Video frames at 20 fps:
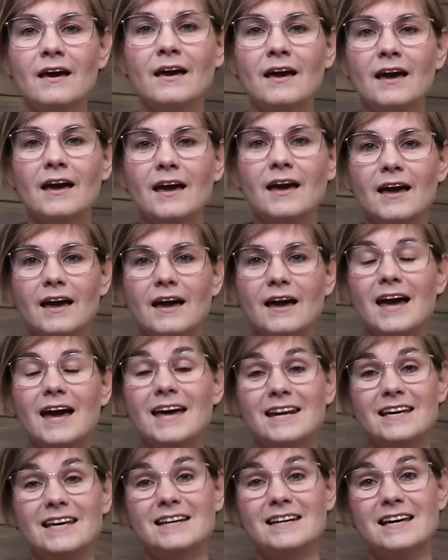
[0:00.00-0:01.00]
And
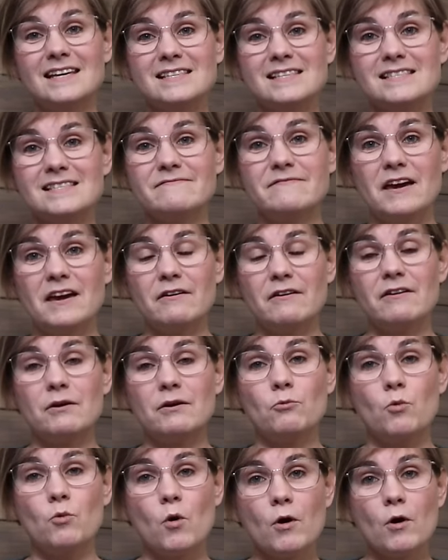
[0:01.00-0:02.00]
it is very
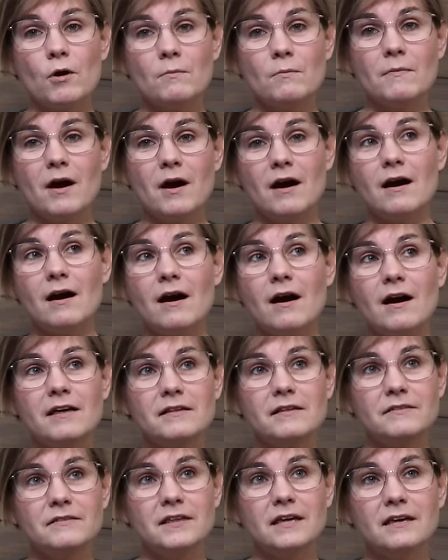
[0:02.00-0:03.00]
warm. I
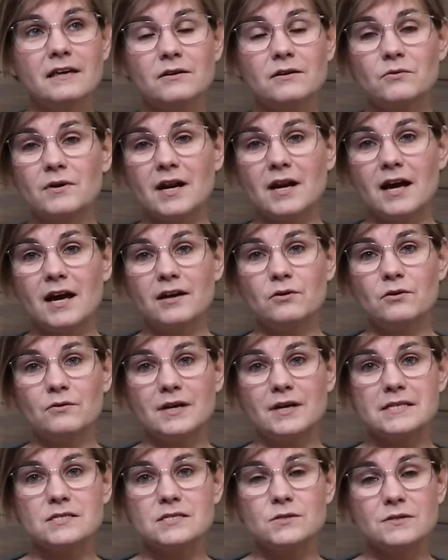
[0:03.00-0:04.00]
think when I go
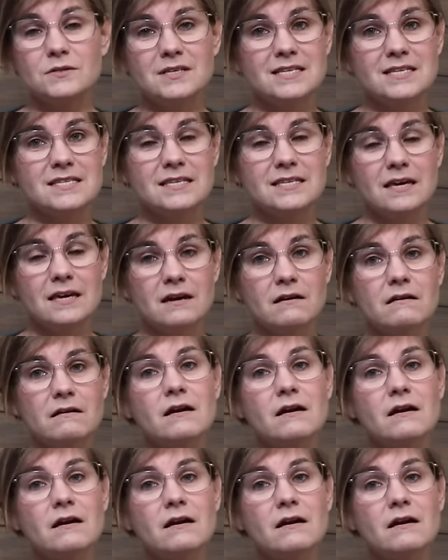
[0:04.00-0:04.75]
into this year,